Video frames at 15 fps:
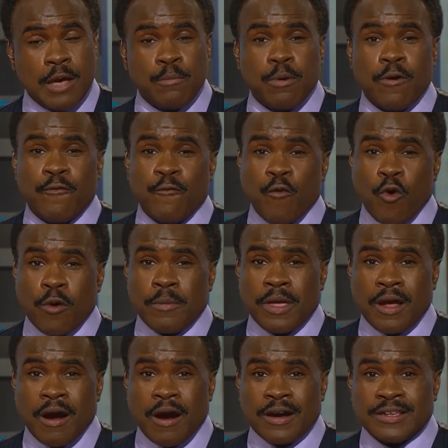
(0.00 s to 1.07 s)

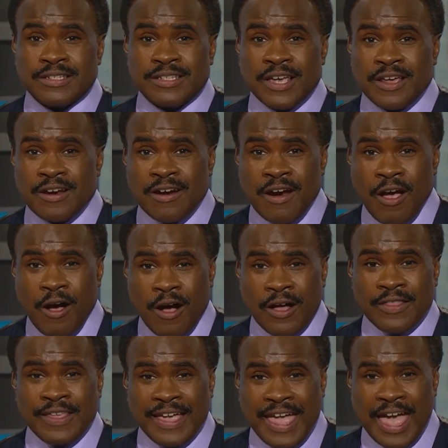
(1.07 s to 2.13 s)
Performing Arts Center
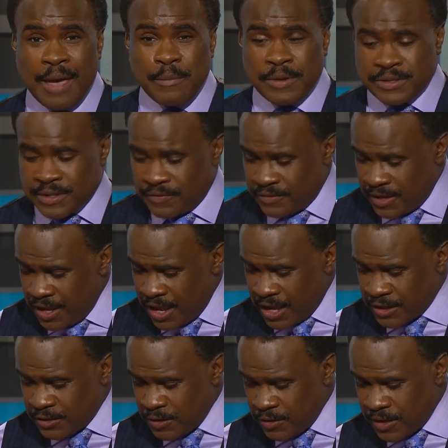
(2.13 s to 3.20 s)
on the campus of
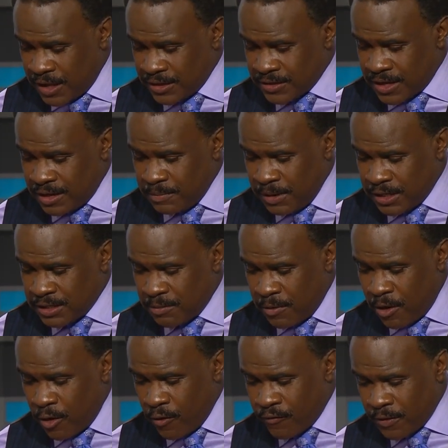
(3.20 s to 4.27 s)
TSU. That is going to be
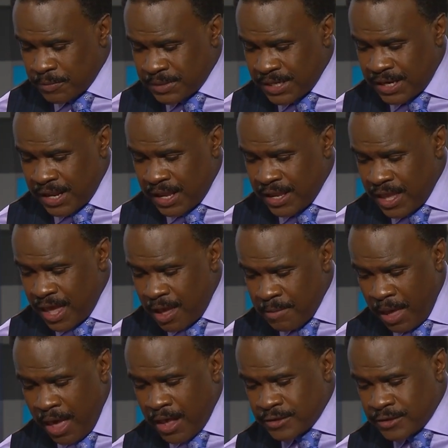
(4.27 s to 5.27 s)
tomorrow from 10 a.m.